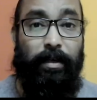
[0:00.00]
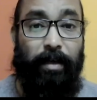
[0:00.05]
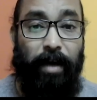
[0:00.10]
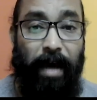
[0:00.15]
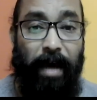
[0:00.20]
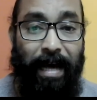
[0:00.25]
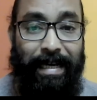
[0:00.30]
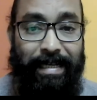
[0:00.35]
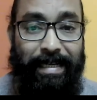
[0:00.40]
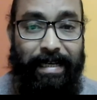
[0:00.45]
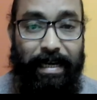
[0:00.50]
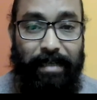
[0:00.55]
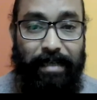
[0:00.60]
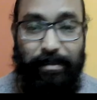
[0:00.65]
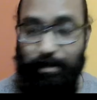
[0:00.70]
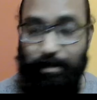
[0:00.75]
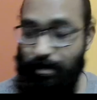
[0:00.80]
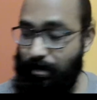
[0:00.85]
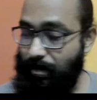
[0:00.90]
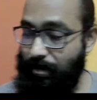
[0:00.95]

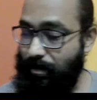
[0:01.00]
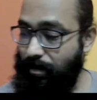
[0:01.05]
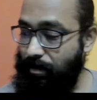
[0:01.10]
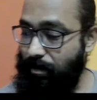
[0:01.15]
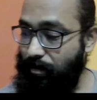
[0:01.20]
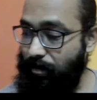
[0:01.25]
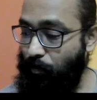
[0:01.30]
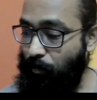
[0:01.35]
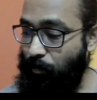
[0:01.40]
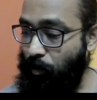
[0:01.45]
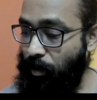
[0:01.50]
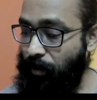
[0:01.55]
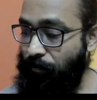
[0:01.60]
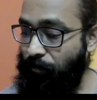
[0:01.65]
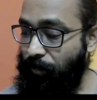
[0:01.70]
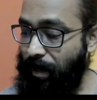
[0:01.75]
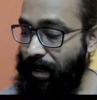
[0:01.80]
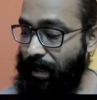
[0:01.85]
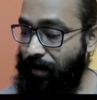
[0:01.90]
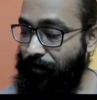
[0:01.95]
ideas.
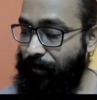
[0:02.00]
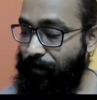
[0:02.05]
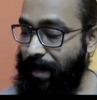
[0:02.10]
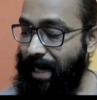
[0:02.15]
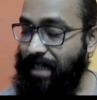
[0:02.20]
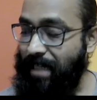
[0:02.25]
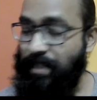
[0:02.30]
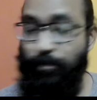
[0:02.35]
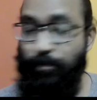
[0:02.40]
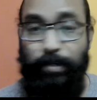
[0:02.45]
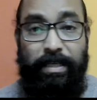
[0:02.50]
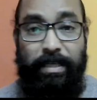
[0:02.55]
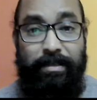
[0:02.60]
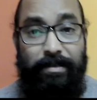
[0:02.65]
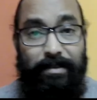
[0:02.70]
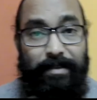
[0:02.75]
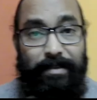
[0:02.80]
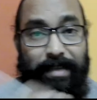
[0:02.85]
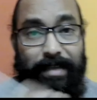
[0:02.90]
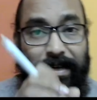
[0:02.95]
Modified facts
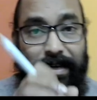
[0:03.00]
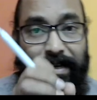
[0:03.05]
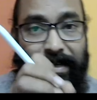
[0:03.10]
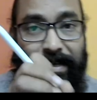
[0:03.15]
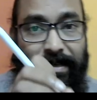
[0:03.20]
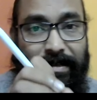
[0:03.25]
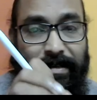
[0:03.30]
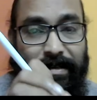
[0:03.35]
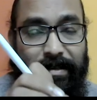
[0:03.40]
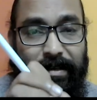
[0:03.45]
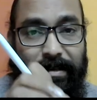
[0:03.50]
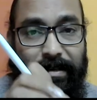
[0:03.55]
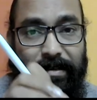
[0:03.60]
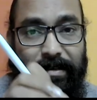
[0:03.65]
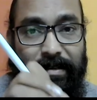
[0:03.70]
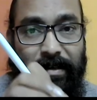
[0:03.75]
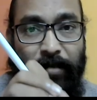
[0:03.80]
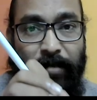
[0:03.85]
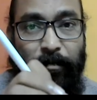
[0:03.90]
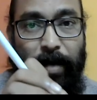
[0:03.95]
means there is
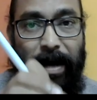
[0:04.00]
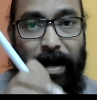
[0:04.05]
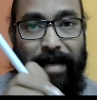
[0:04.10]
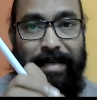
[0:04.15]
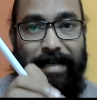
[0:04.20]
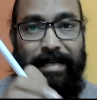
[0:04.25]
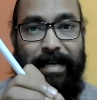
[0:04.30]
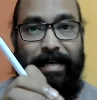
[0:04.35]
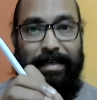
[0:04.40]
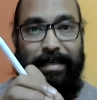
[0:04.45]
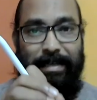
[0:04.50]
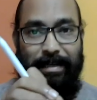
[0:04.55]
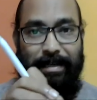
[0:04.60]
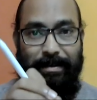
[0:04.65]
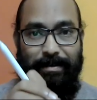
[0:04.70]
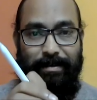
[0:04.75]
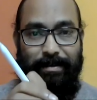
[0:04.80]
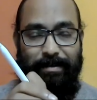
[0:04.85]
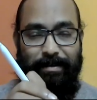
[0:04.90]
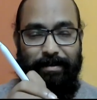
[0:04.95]
some idea in
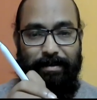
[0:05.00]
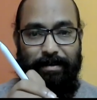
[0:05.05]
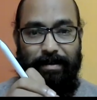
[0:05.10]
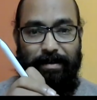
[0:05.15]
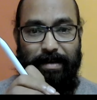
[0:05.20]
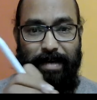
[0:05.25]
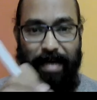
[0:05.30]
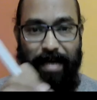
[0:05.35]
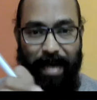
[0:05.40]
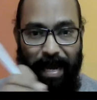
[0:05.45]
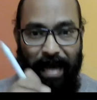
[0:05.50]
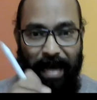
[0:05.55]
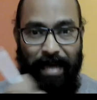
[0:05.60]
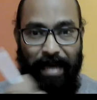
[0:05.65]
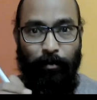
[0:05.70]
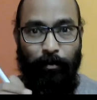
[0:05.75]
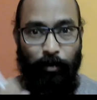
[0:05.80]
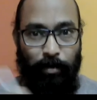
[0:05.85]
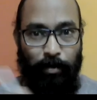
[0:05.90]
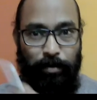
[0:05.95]
it
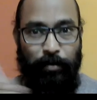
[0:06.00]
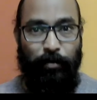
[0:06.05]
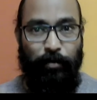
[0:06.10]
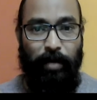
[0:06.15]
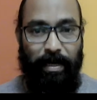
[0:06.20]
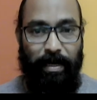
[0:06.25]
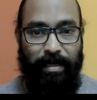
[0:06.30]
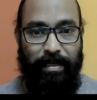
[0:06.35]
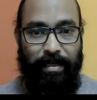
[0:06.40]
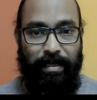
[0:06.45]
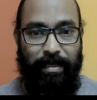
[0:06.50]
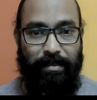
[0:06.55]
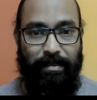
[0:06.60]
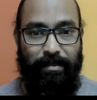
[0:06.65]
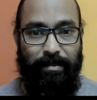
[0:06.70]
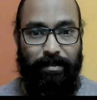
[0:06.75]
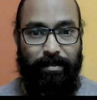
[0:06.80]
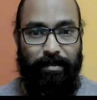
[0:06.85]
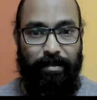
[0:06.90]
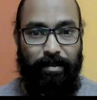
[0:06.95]
and also
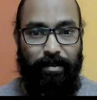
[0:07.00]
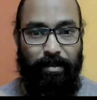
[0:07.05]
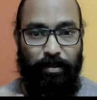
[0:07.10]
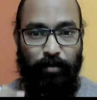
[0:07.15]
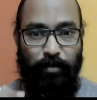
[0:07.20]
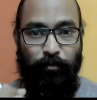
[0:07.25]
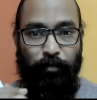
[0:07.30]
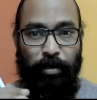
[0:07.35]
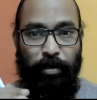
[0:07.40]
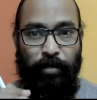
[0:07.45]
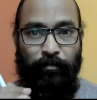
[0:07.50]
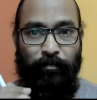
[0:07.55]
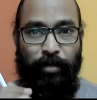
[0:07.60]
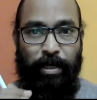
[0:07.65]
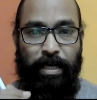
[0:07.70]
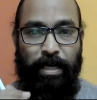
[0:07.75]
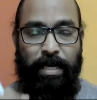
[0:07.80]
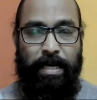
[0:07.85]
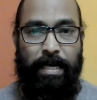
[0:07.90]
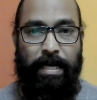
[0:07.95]
ideas. So when
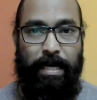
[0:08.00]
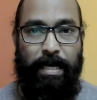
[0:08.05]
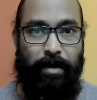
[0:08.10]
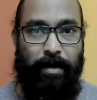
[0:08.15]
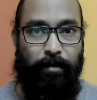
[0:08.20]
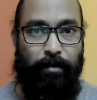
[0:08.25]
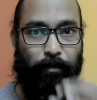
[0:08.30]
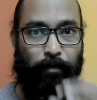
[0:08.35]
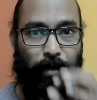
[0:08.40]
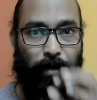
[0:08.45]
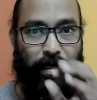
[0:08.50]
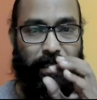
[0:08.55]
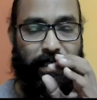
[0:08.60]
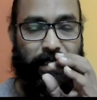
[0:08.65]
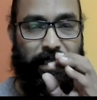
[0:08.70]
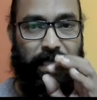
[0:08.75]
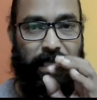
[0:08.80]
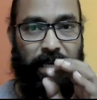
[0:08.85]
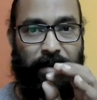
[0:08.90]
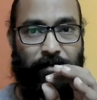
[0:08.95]
we
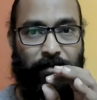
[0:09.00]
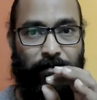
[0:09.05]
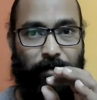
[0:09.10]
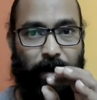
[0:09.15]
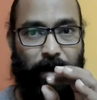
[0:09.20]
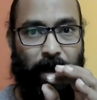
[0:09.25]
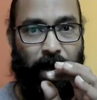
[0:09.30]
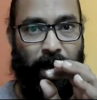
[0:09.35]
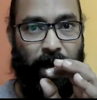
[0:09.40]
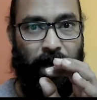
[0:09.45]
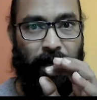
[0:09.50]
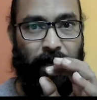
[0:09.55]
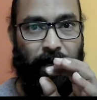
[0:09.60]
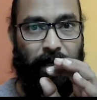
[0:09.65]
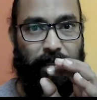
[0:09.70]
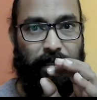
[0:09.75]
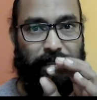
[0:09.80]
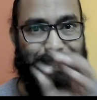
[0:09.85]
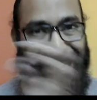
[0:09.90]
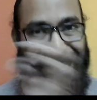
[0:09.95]
perceive
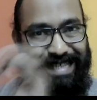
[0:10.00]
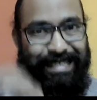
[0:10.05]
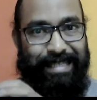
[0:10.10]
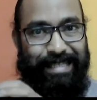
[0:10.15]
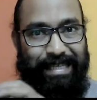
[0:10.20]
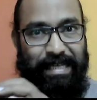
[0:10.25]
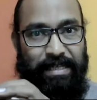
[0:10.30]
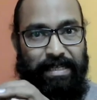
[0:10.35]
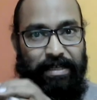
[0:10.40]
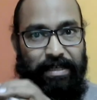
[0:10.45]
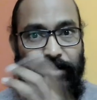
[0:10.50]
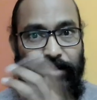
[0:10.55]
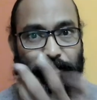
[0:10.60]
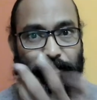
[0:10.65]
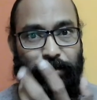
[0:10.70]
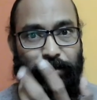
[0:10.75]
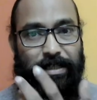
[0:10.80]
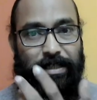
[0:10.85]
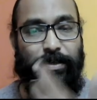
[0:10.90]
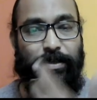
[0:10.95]
our sensation
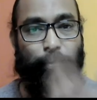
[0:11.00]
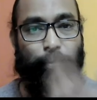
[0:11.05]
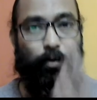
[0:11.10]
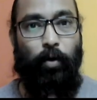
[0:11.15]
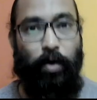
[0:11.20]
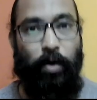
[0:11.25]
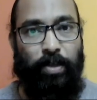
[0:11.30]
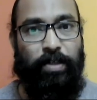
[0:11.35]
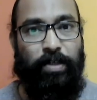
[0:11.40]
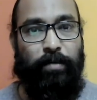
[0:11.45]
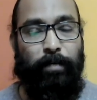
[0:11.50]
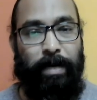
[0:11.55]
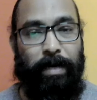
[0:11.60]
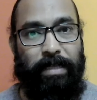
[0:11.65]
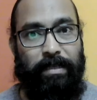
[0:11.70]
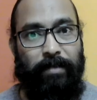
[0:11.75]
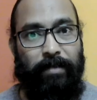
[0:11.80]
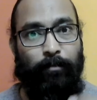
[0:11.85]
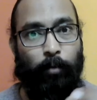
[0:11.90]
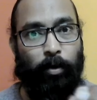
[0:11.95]
which is caused by
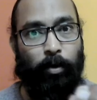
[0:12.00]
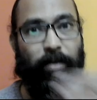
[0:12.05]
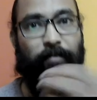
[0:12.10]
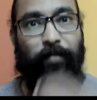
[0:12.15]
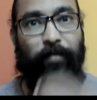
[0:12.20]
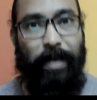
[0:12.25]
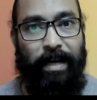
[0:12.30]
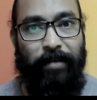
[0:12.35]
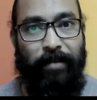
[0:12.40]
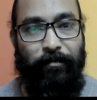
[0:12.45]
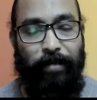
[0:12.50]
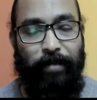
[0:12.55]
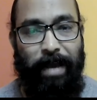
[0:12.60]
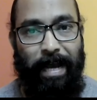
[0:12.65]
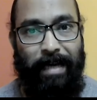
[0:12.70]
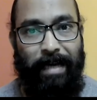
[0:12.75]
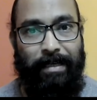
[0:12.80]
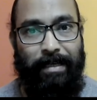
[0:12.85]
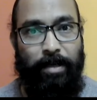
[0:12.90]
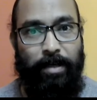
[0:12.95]
the modified
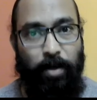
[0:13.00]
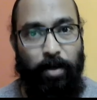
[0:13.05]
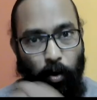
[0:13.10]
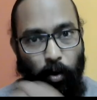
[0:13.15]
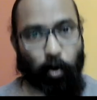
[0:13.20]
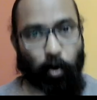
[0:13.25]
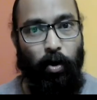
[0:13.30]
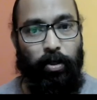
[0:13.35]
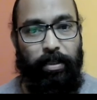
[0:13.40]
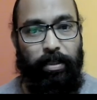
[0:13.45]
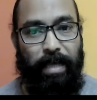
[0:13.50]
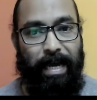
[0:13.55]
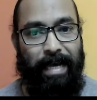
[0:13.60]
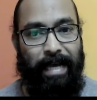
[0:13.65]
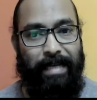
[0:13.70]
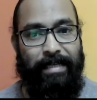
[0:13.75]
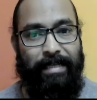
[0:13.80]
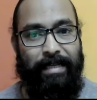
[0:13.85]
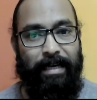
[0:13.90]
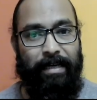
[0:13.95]
fact or the
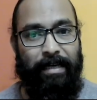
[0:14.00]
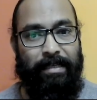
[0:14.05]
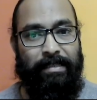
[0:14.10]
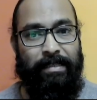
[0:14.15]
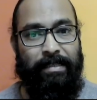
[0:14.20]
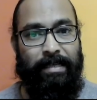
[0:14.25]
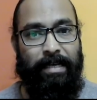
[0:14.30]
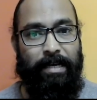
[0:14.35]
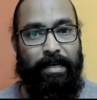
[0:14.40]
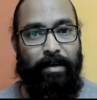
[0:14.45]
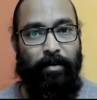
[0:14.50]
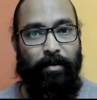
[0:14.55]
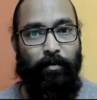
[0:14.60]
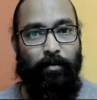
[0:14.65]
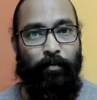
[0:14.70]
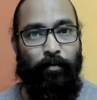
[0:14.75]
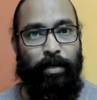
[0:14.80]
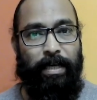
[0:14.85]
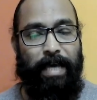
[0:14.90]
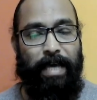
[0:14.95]
ideas,
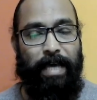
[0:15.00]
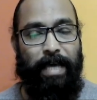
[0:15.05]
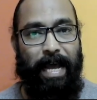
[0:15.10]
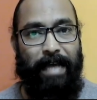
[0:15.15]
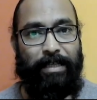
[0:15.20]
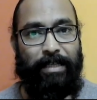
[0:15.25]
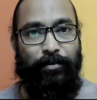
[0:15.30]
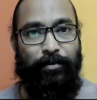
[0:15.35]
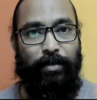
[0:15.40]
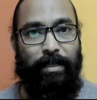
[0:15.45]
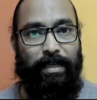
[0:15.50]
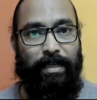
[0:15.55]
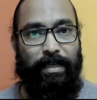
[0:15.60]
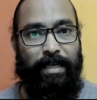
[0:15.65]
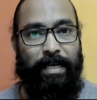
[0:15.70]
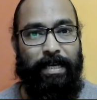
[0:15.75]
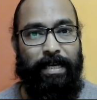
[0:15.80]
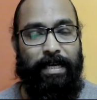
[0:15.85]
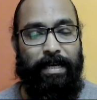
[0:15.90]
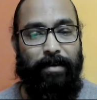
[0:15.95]
we actually